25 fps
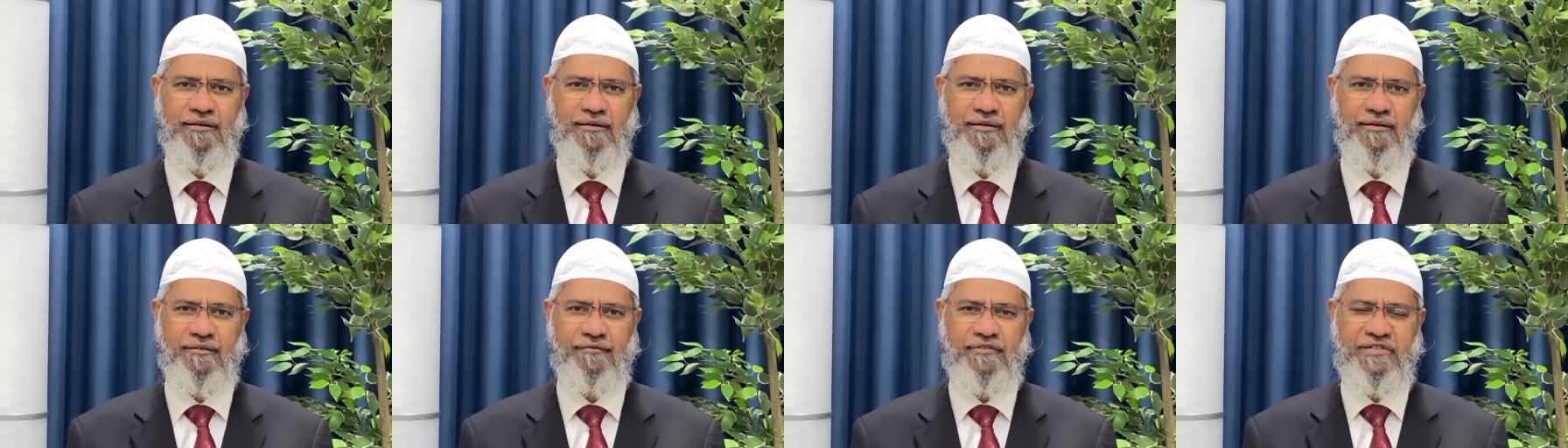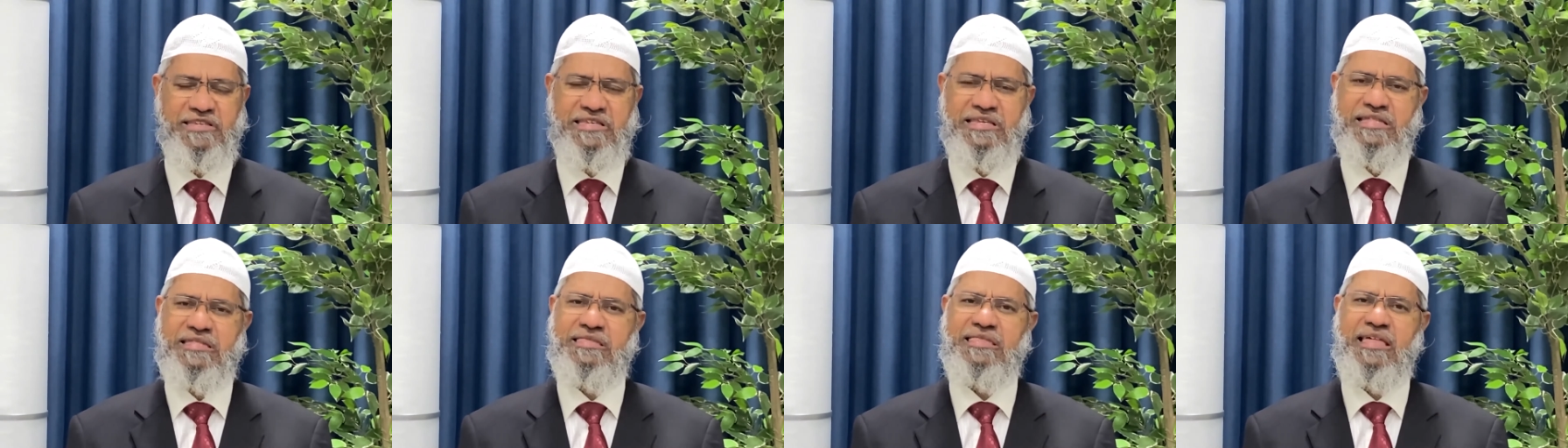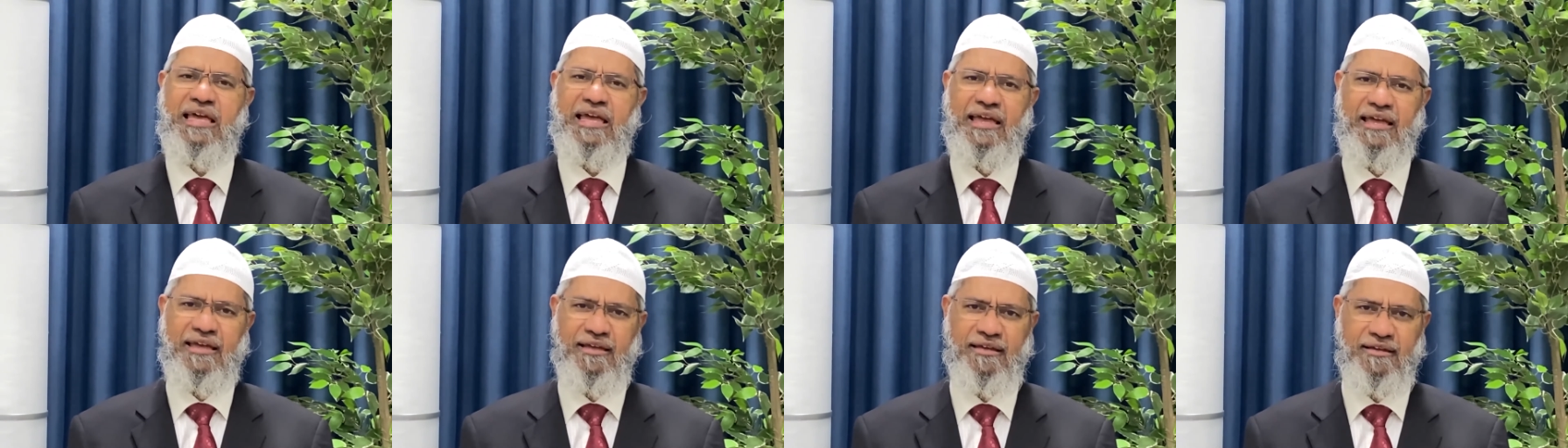which is
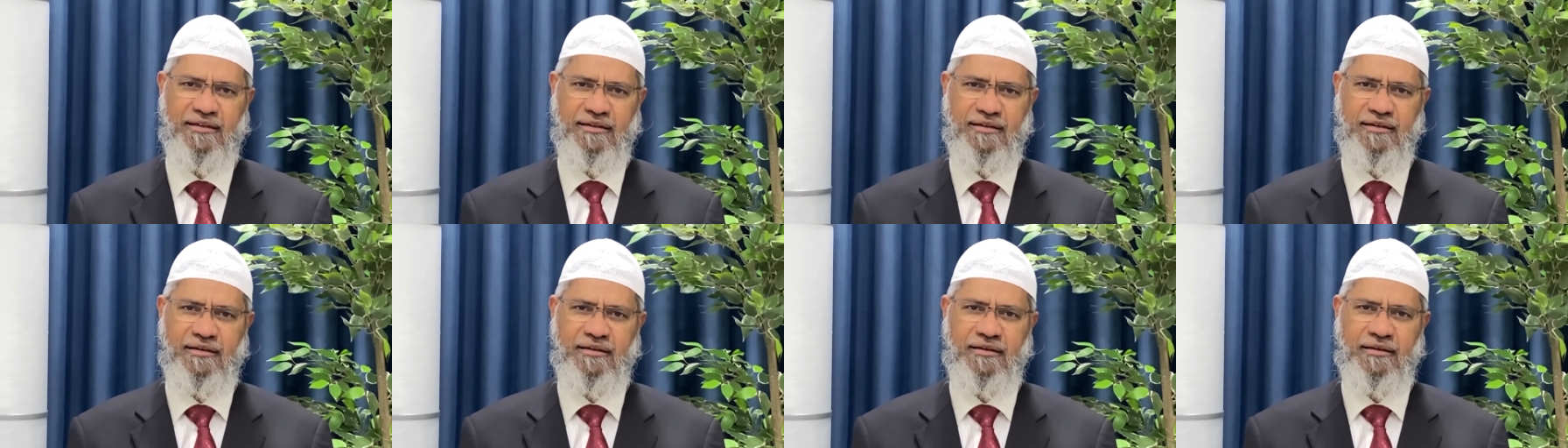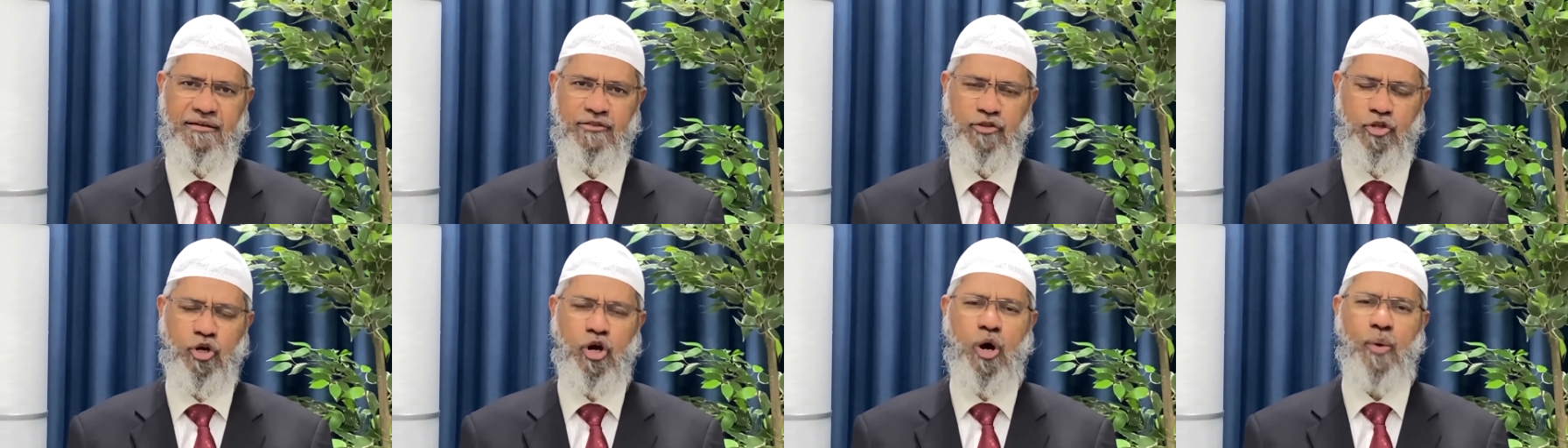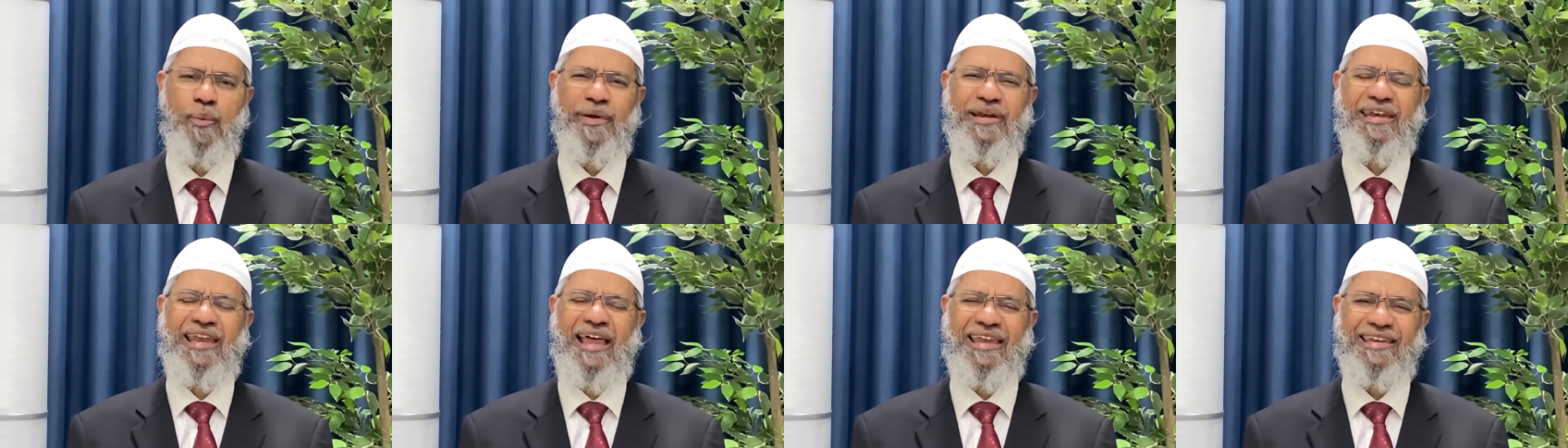there, the
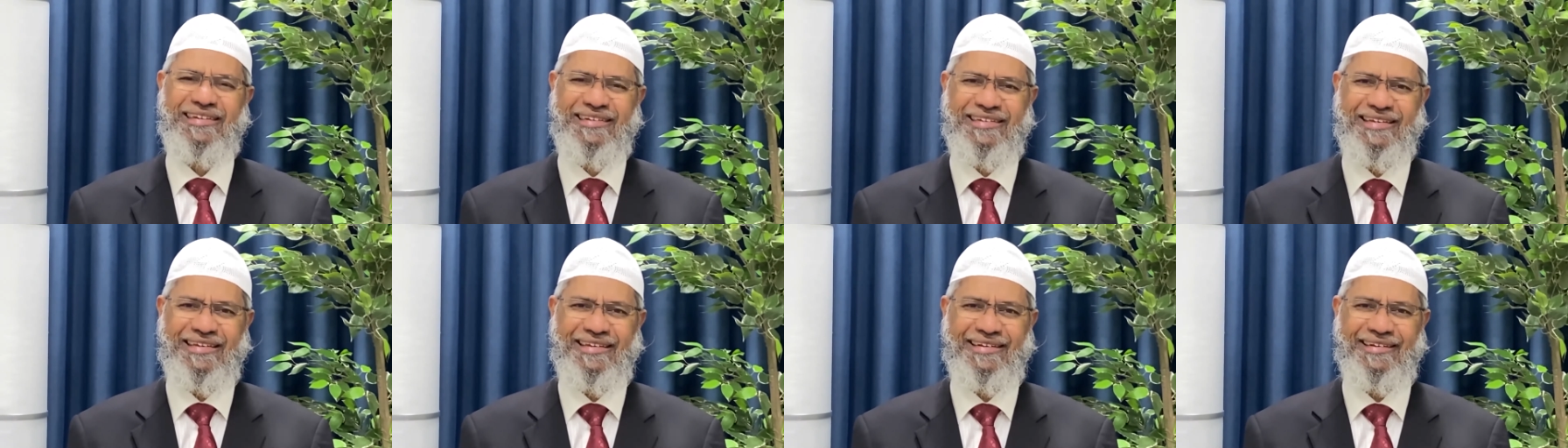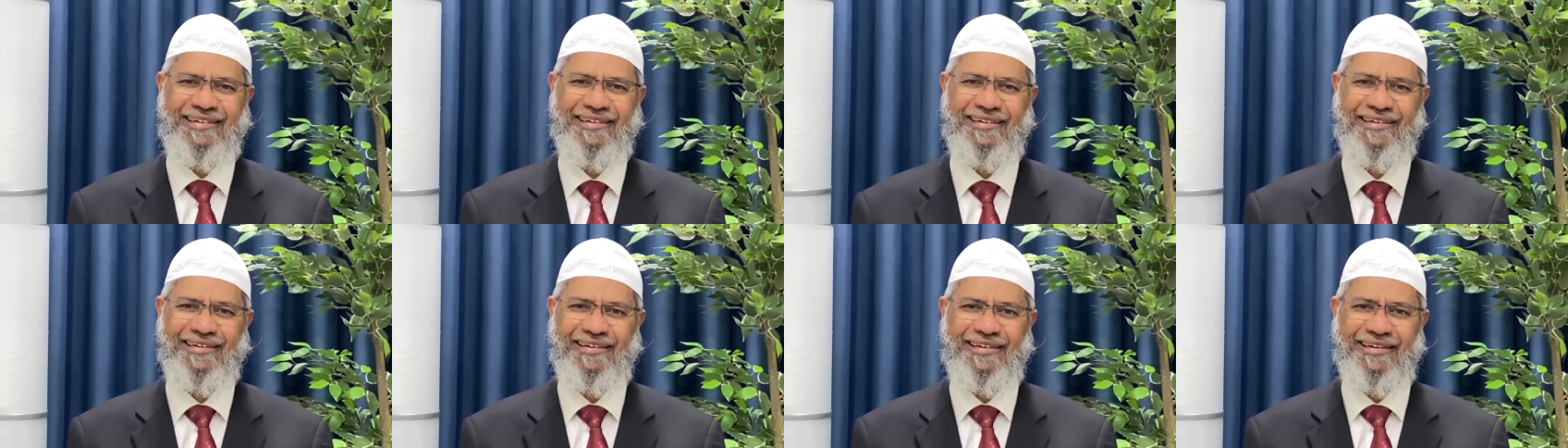COVID 19,